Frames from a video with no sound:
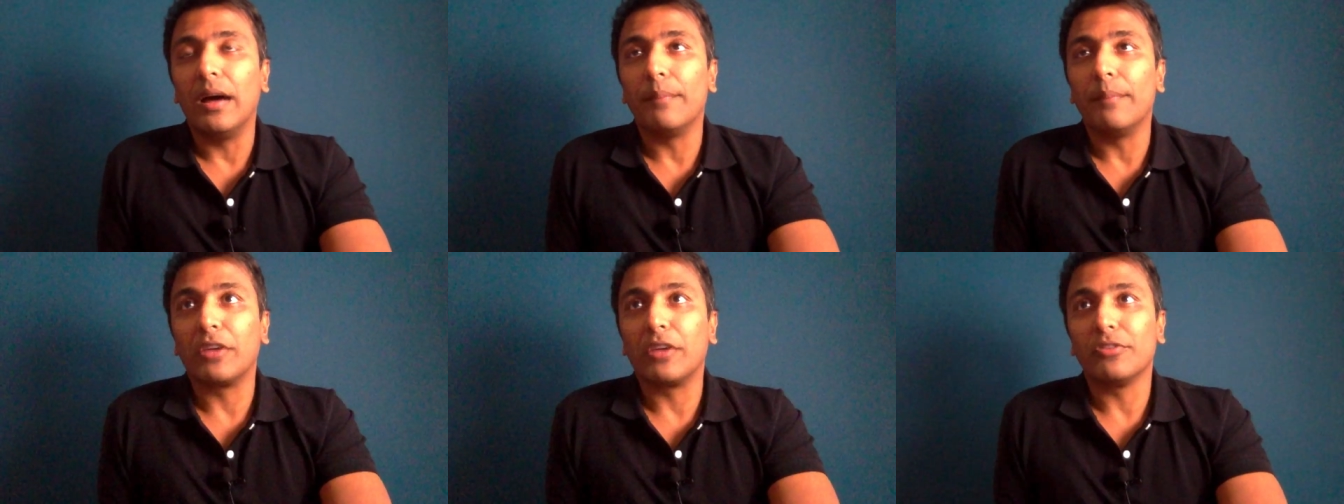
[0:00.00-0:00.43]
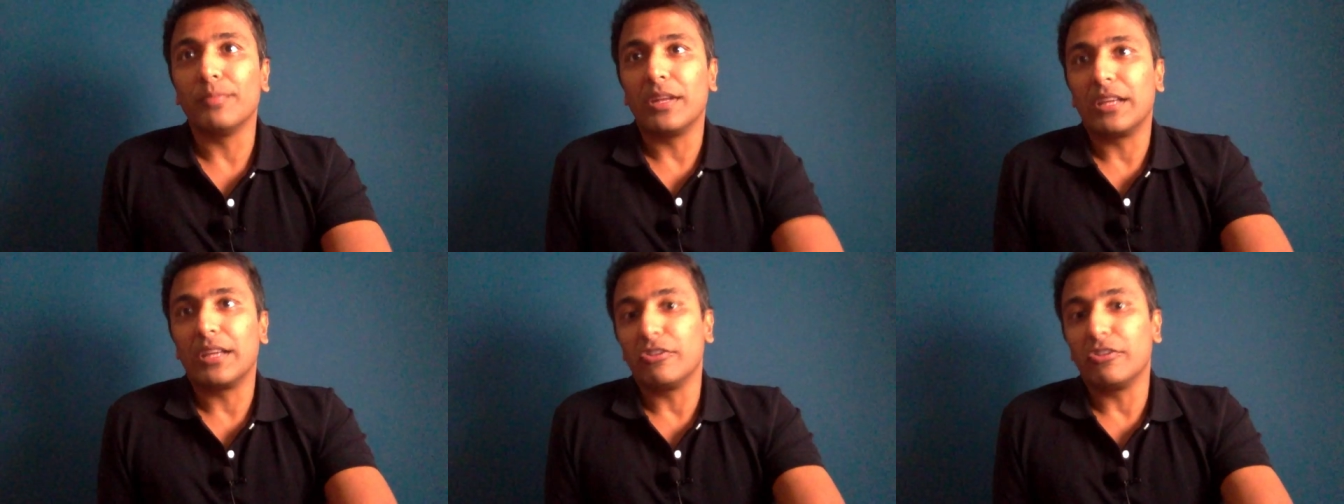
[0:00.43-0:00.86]
Because
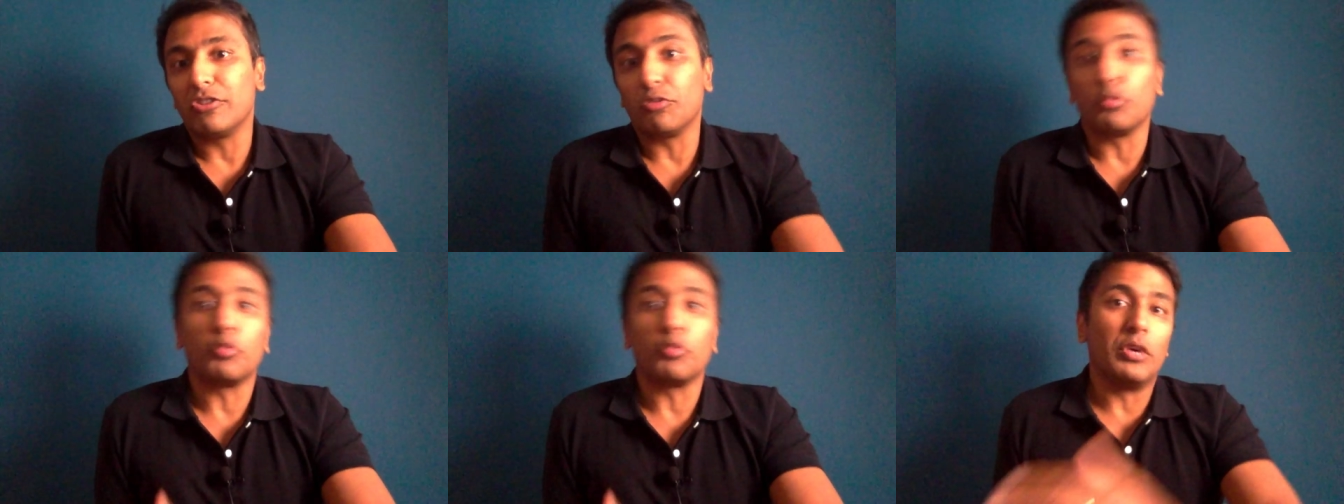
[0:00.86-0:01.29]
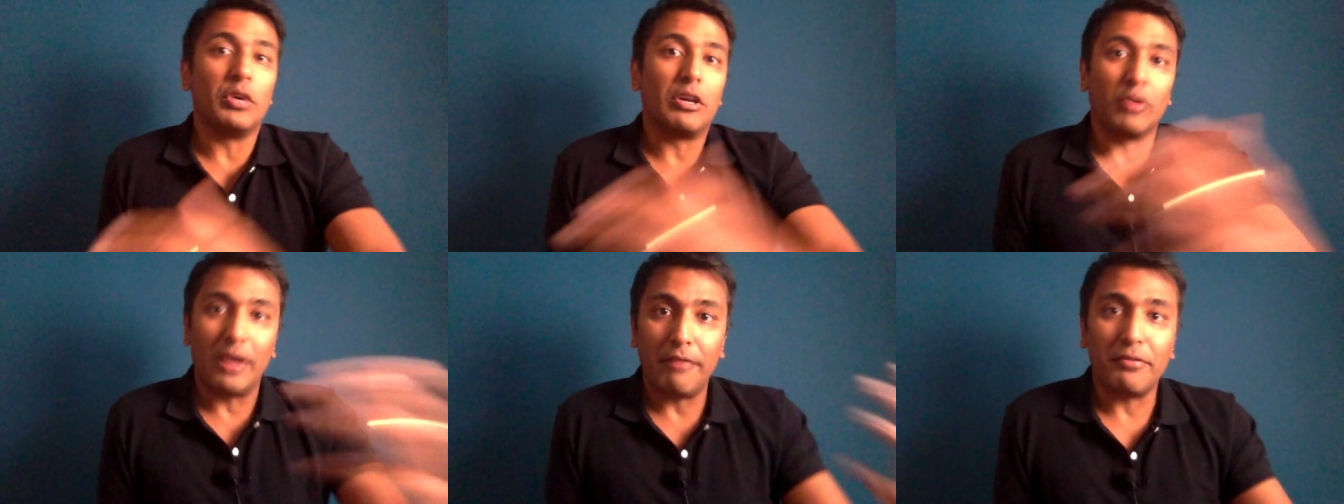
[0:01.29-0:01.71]
medications would
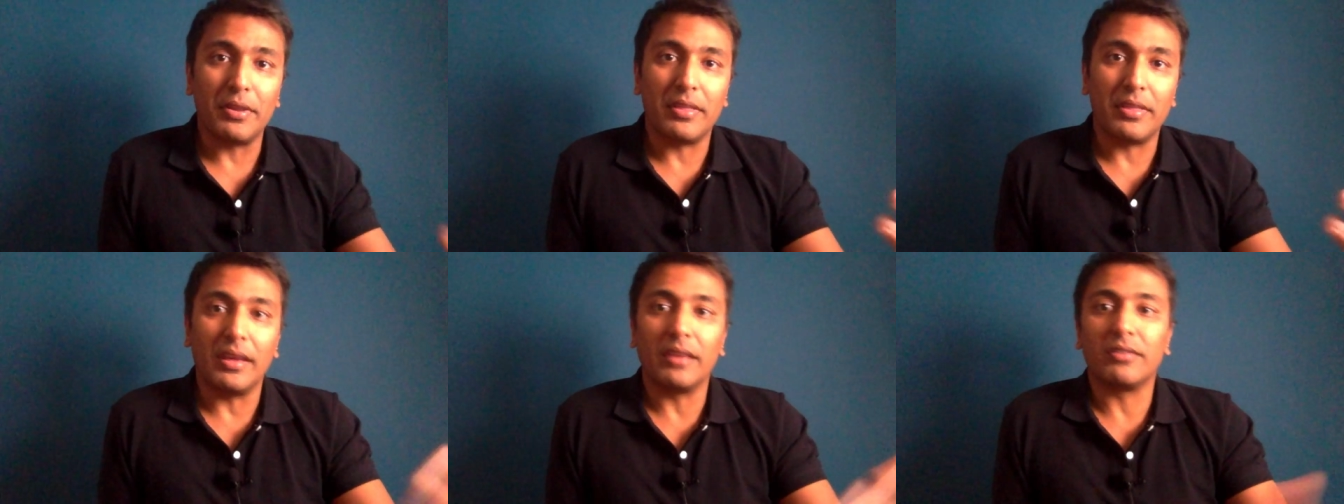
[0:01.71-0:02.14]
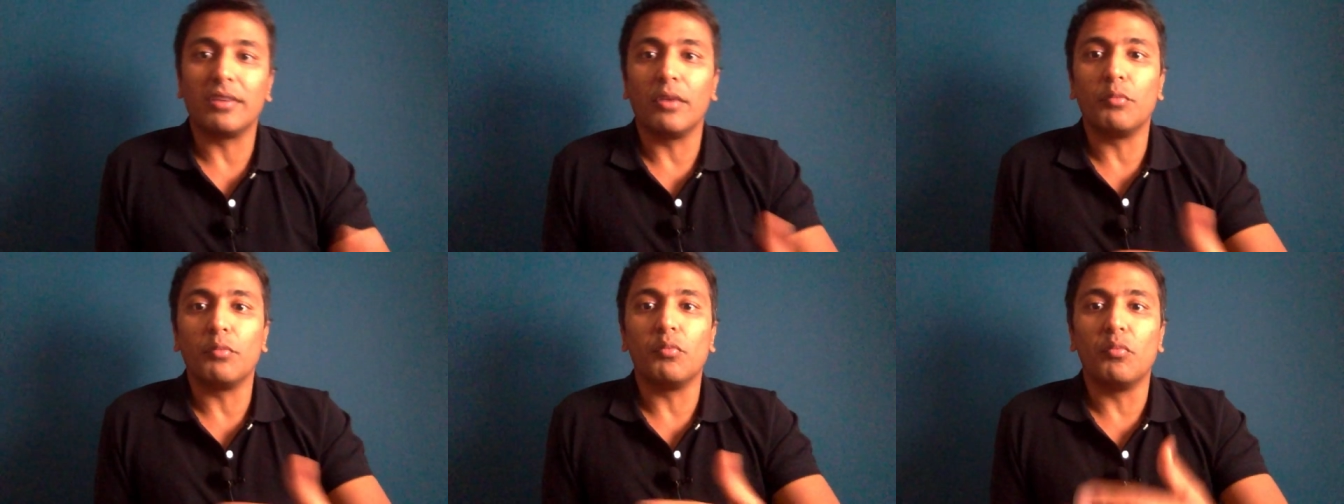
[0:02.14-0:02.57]
work on everything,
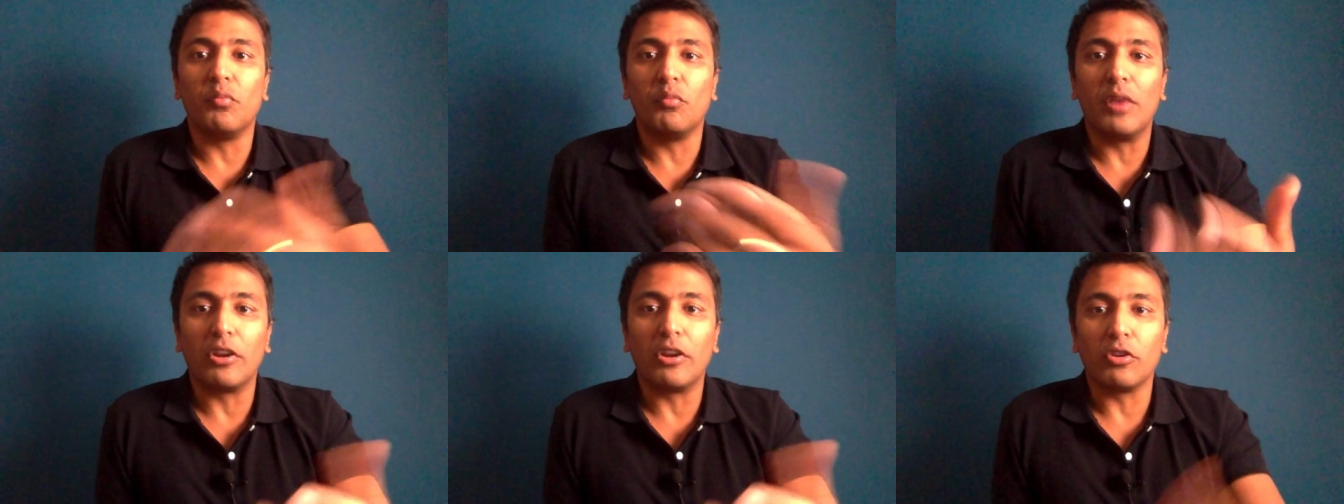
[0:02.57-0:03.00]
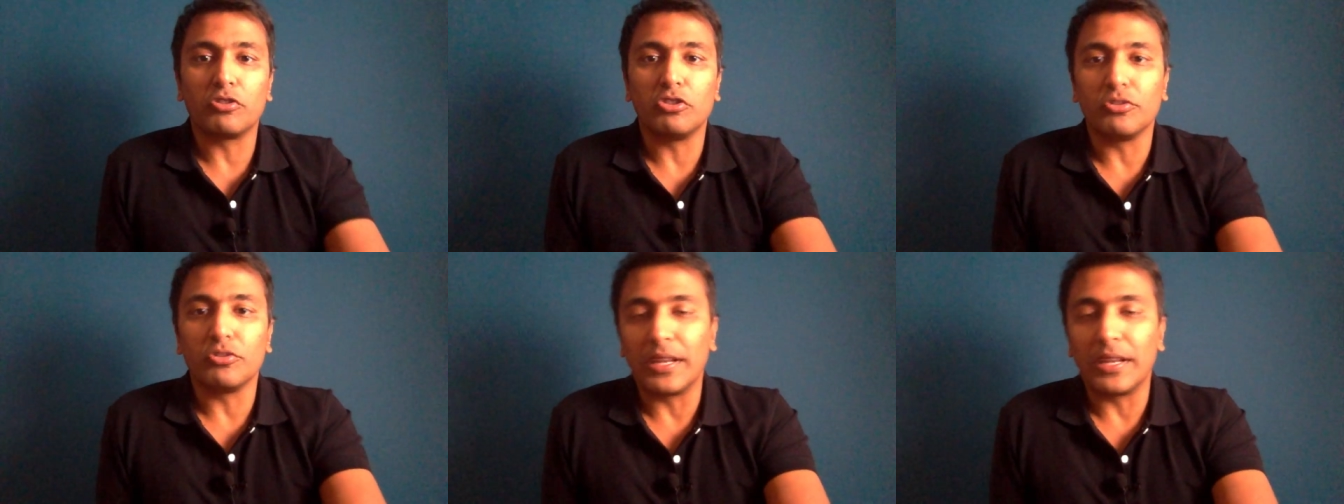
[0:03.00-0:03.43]
so why not
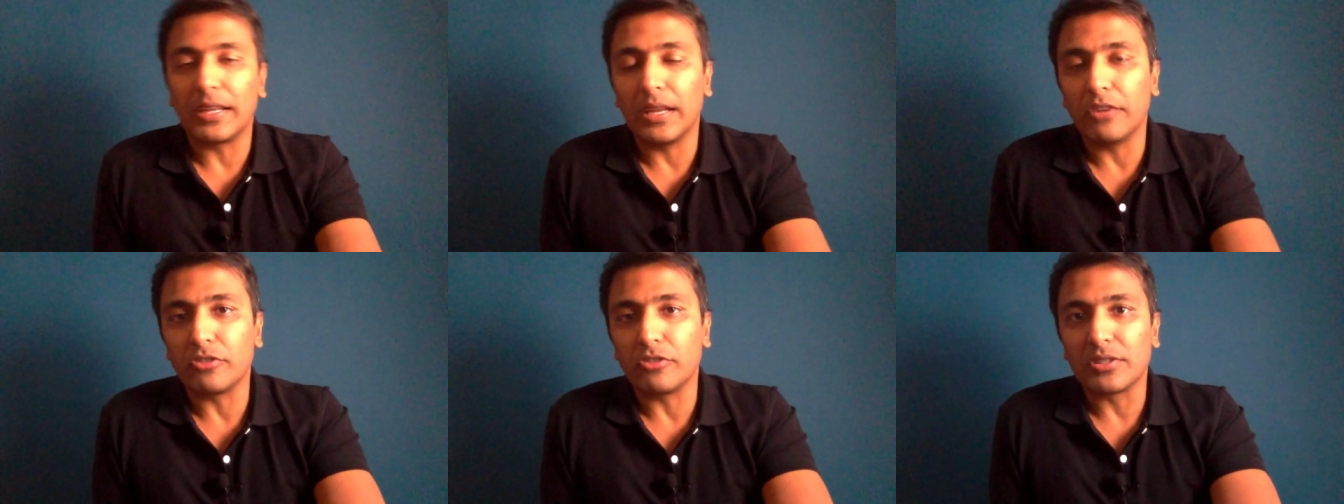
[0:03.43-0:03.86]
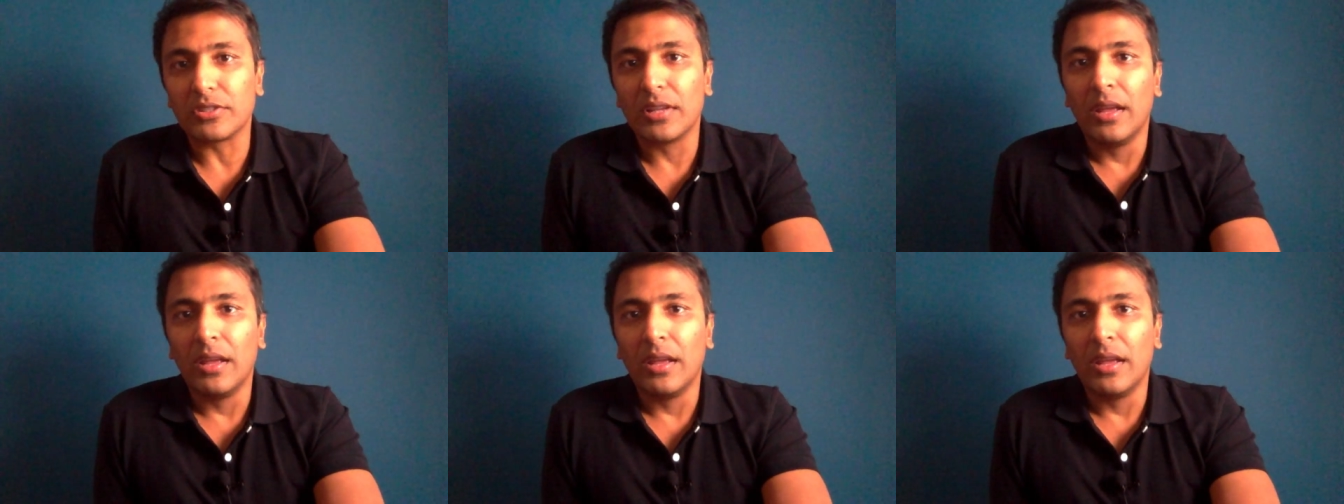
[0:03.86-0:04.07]
use medications?